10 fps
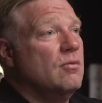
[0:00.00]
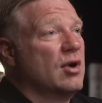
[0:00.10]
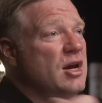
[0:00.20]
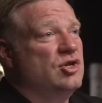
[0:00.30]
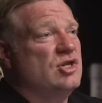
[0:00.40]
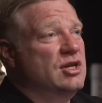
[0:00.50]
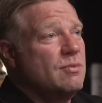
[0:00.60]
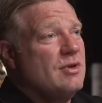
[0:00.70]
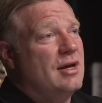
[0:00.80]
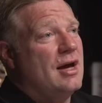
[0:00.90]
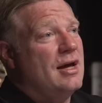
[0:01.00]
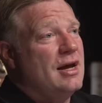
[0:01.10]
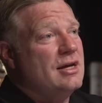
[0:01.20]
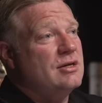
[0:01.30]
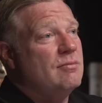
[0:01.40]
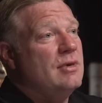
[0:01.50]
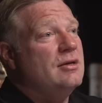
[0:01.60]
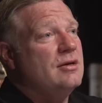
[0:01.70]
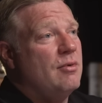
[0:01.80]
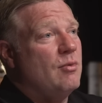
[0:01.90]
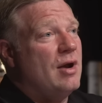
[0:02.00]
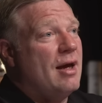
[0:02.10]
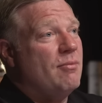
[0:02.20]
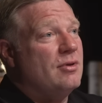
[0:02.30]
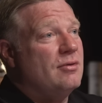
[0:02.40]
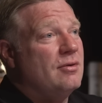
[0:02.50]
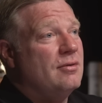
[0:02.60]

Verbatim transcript: Why don't you just sit with the guy and ask him, hey, tell me what happened?